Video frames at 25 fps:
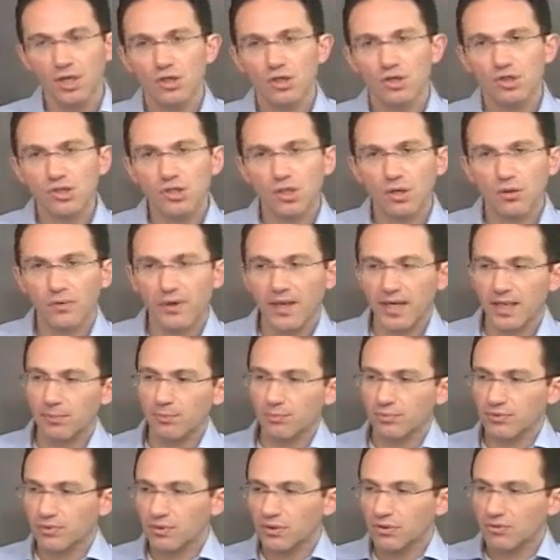So a
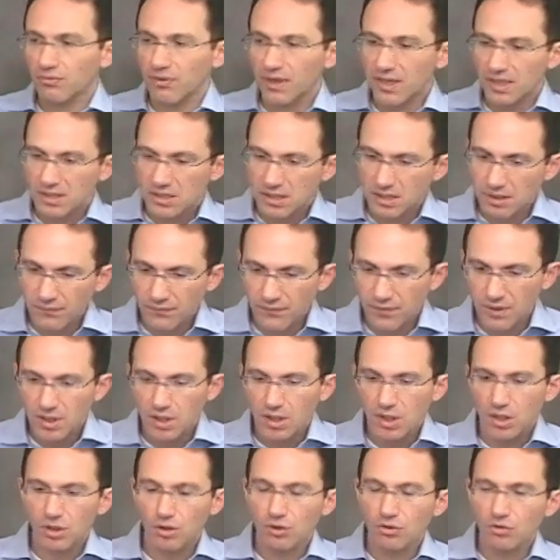progressive
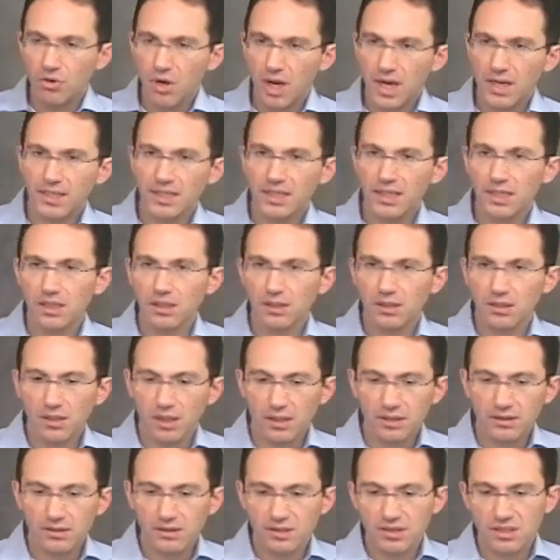chronic
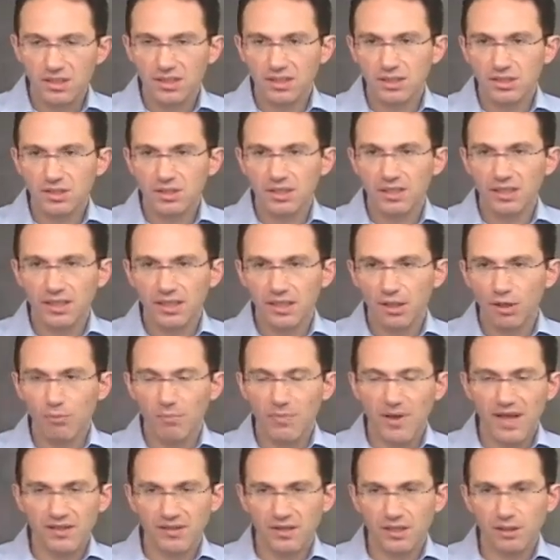lung disease,
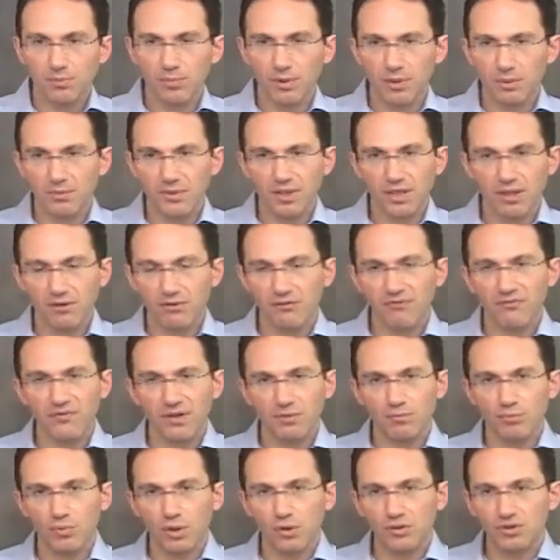idiopathic pulmonary
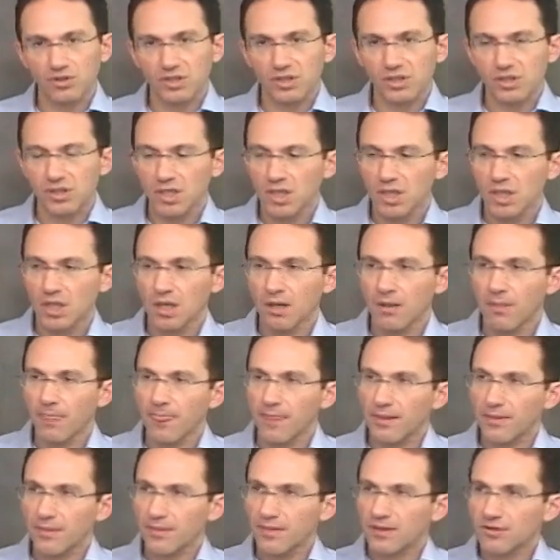fibrosis,
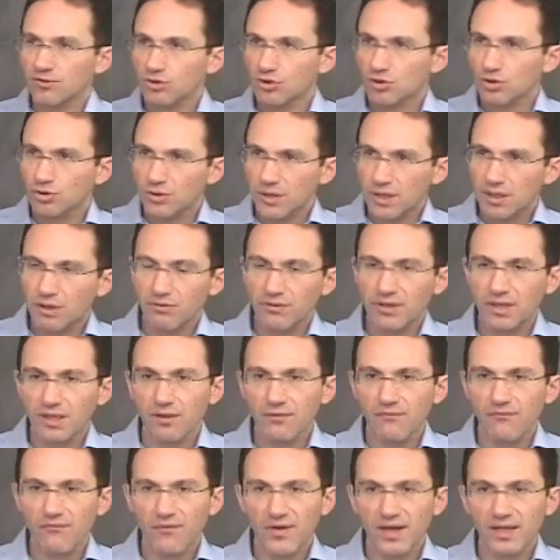the triggering
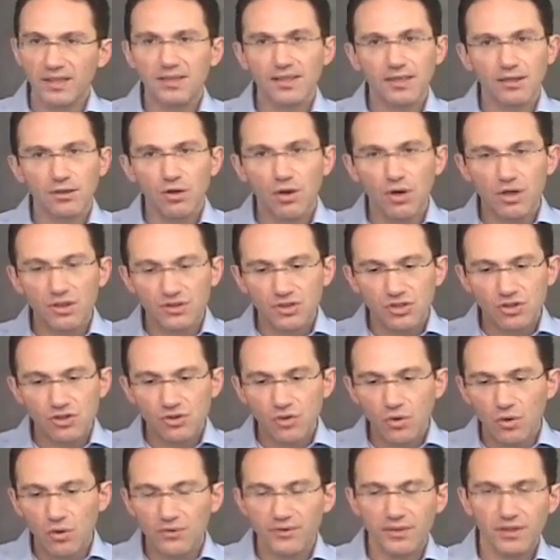event that causes
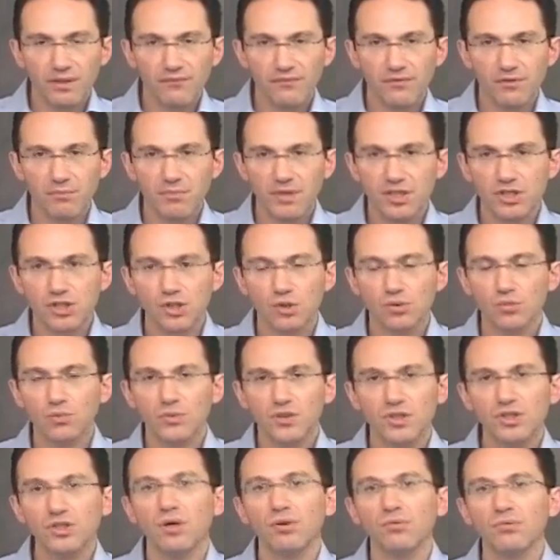all the inflammation,
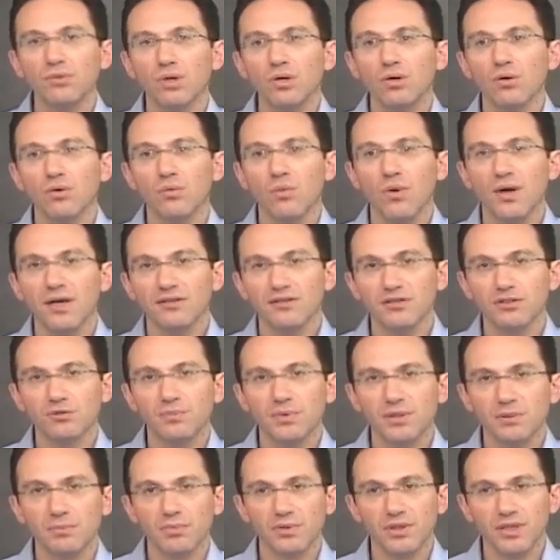we don't know why these
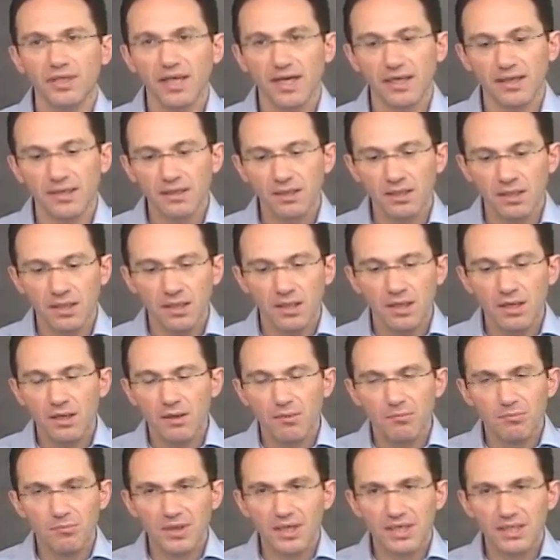people get it,
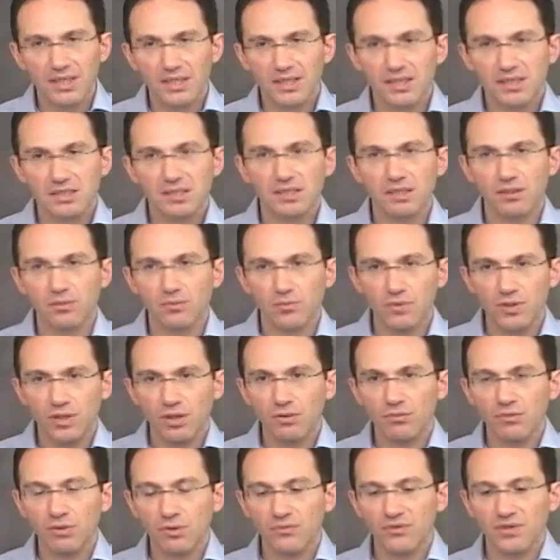but we
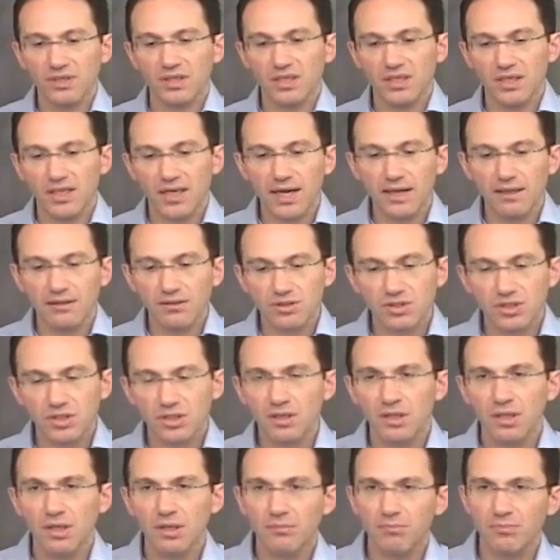don't know the etiology,
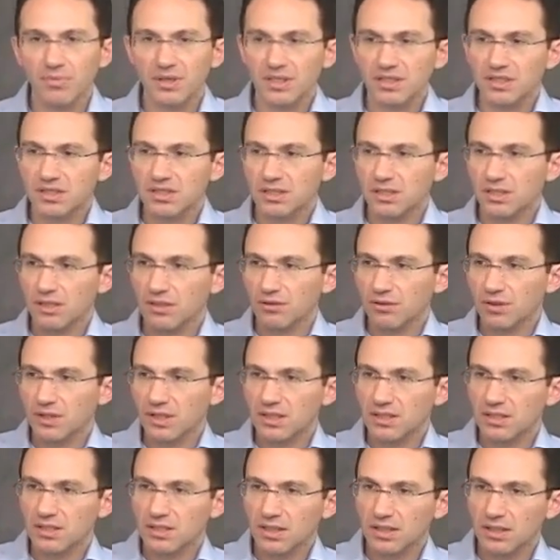but
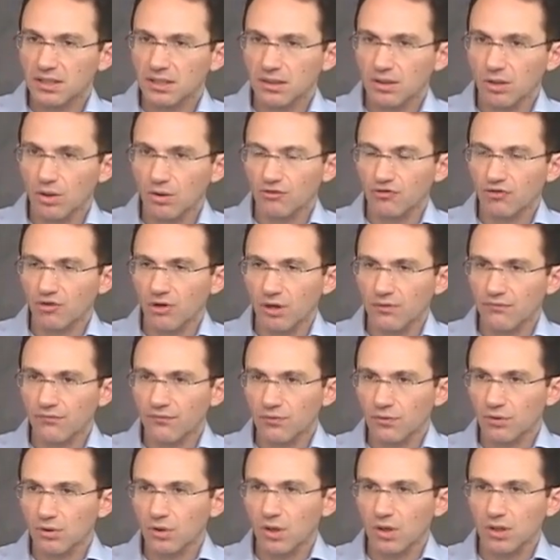it goes on
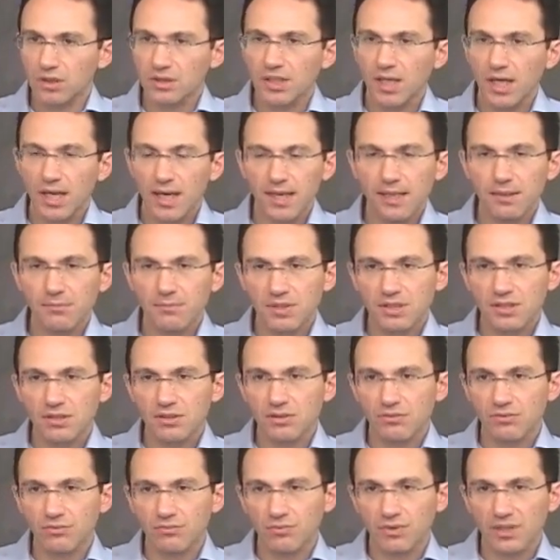for a long time,
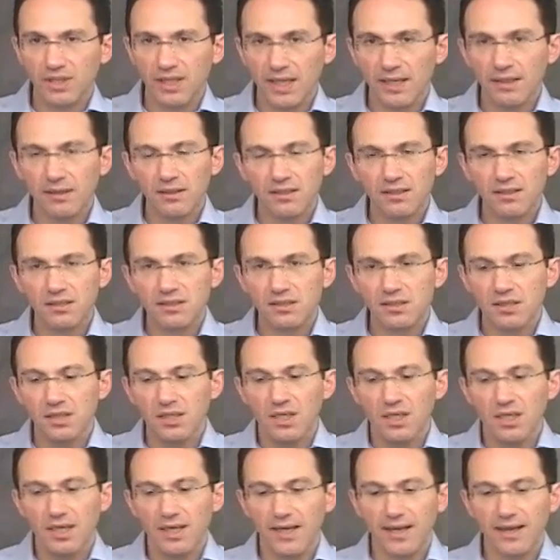it's relentless,
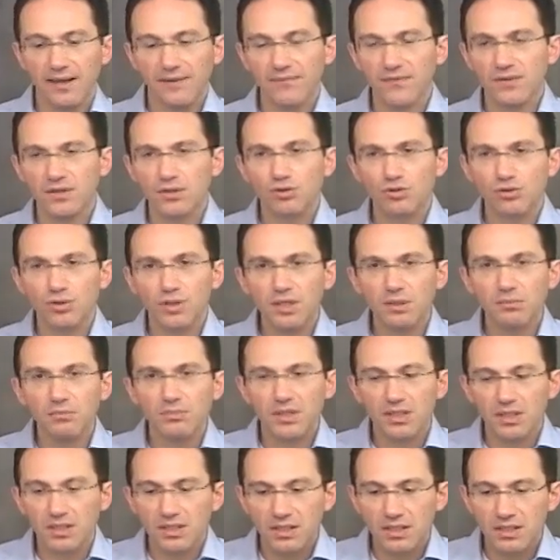and the
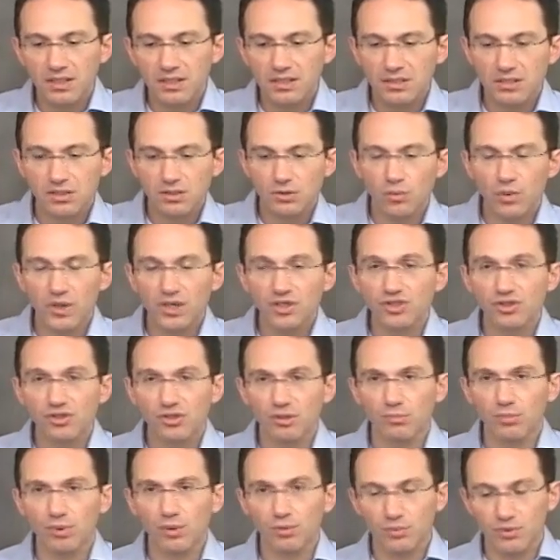treatment is
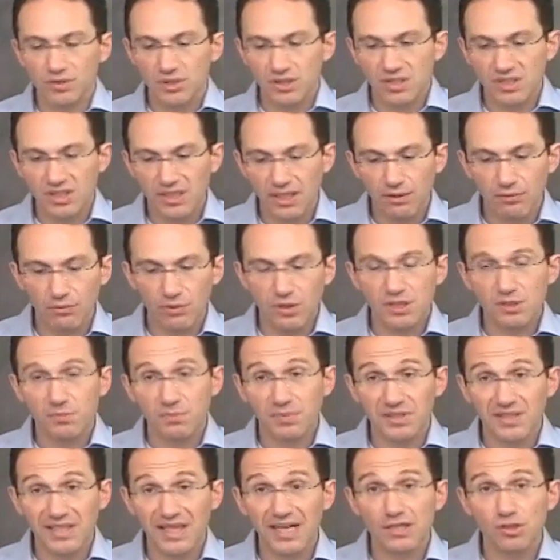questionable with the steroids,
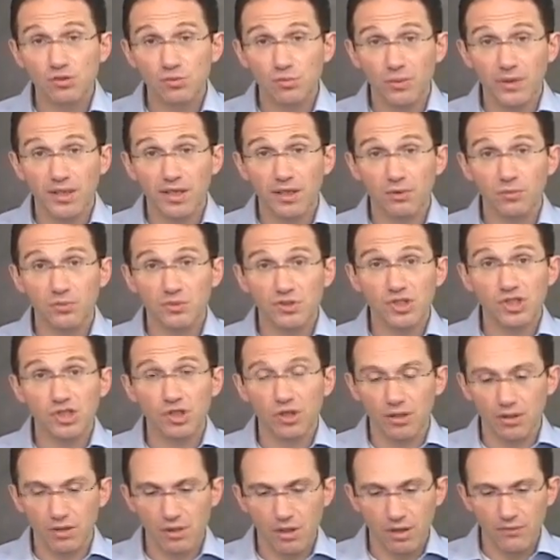but that's where we
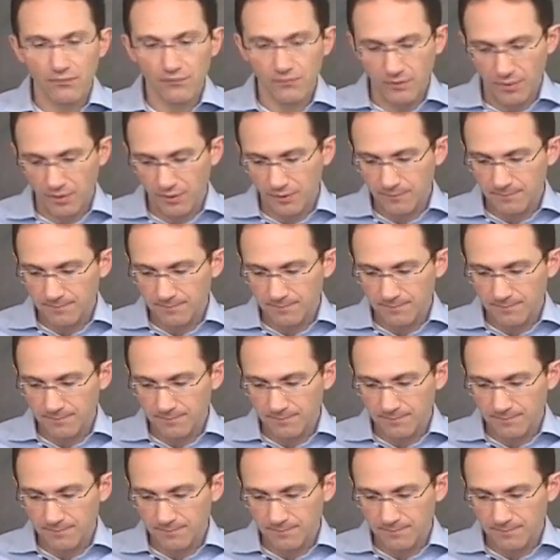start off with.